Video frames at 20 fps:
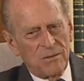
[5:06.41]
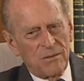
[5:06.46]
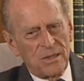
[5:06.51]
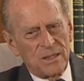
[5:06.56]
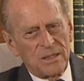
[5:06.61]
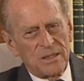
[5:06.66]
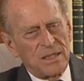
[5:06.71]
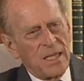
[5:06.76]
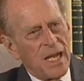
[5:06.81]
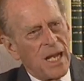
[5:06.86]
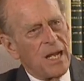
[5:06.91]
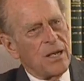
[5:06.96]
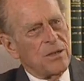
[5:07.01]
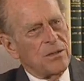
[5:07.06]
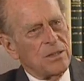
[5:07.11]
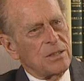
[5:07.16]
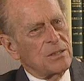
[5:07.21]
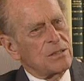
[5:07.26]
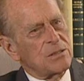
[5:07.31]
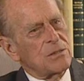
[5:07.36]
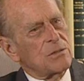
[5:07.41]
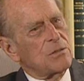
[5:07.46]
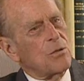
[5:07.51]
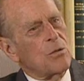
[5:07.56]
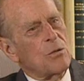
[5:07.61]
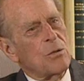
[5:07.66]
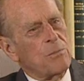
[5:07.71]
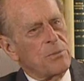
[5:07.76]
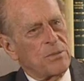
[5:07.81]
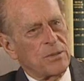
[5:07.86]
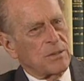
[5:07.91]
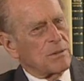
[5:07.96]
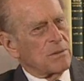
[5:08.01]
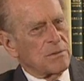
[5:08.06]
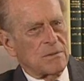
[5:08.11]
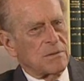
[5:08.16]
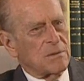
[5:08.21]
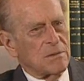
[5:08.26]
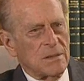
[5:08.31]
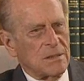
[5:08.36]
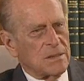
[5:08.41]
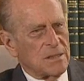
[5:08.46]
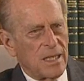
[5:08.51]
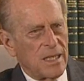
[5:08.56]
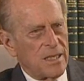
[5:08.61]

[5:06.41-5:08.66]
Whereas now it's the corporate, it's